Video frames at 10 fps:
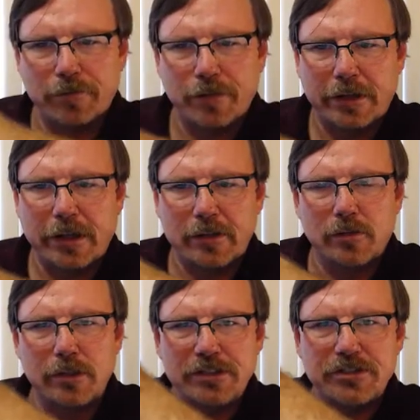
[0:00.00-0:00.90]
flicking the
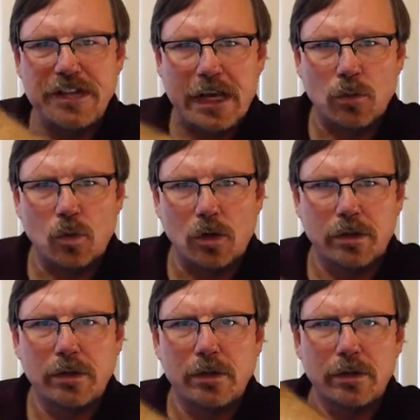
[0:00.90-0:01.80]
wrist downward,
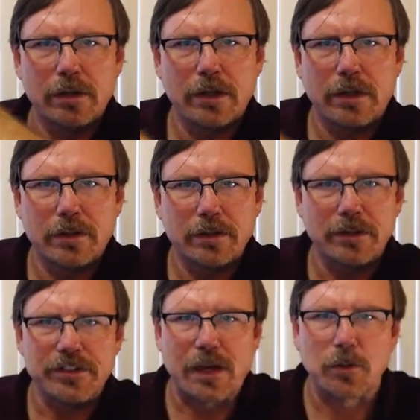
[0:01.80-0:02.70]

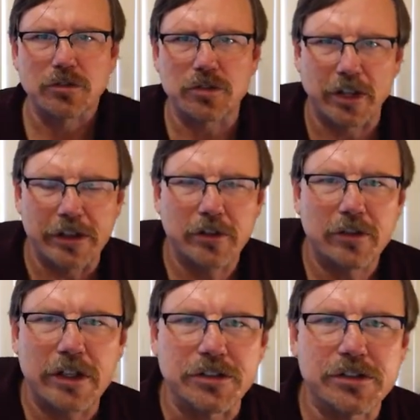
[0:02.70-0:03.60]
because that will strain the
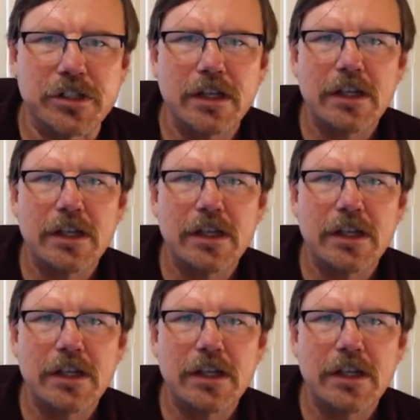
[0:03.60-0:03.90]
wrist.